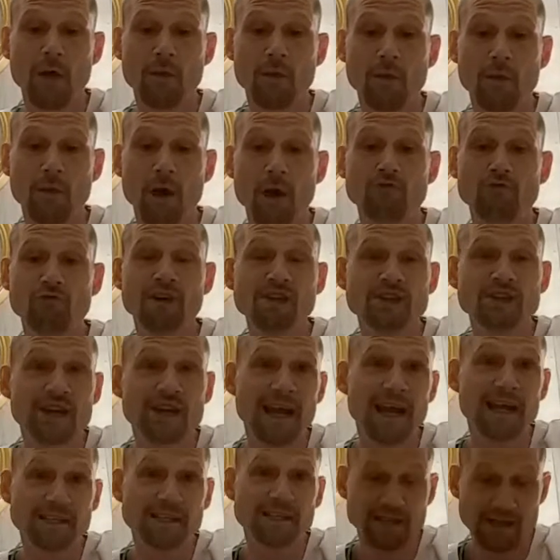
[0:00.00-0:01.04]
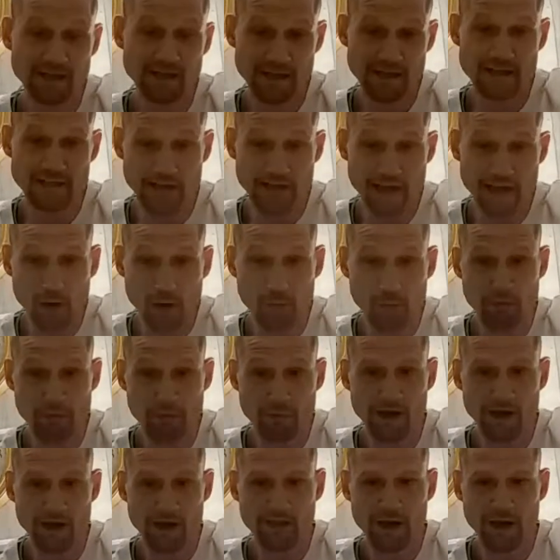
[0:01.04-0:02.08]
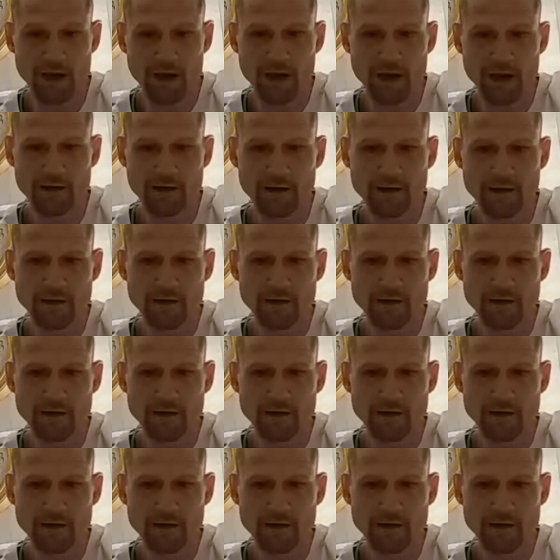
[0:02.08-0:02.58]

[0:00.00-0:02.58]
originated as an outbreak there,